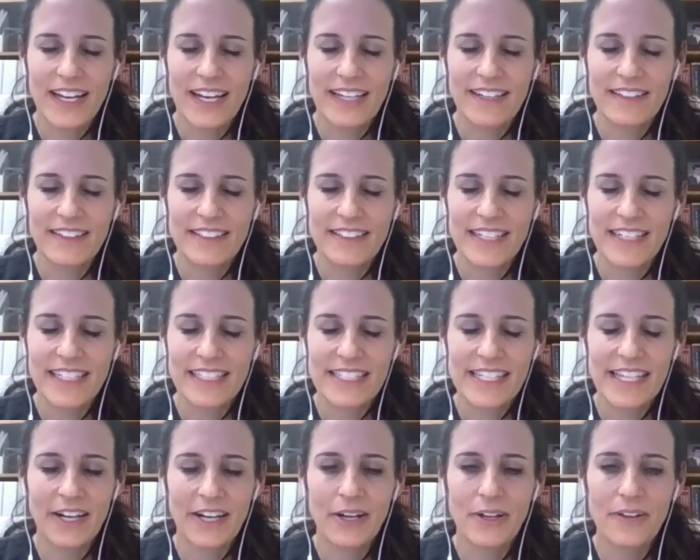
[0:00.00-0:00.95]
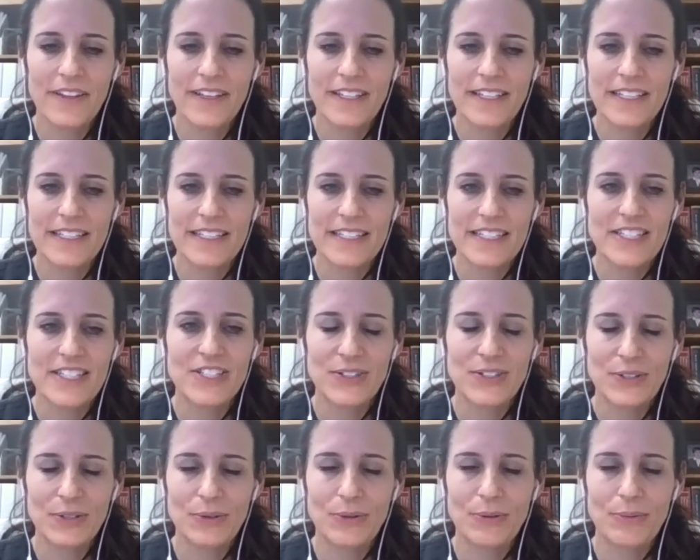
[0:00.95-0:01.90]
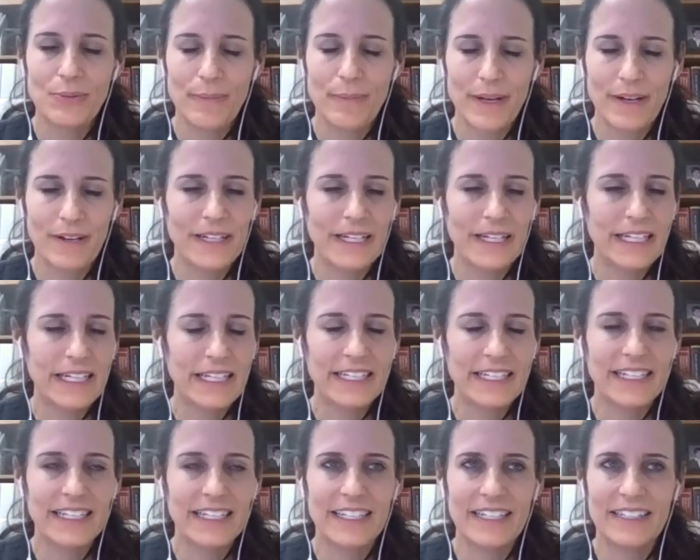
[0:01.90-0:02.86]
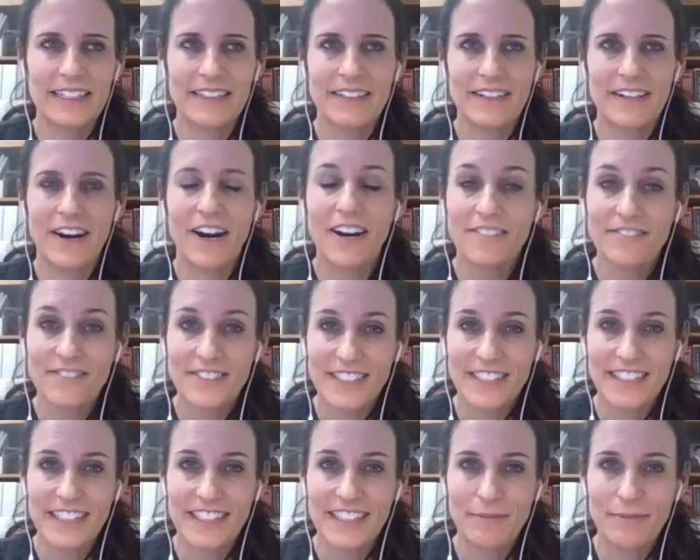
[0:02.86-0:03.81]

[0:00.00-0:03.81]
I tell this to Mary often,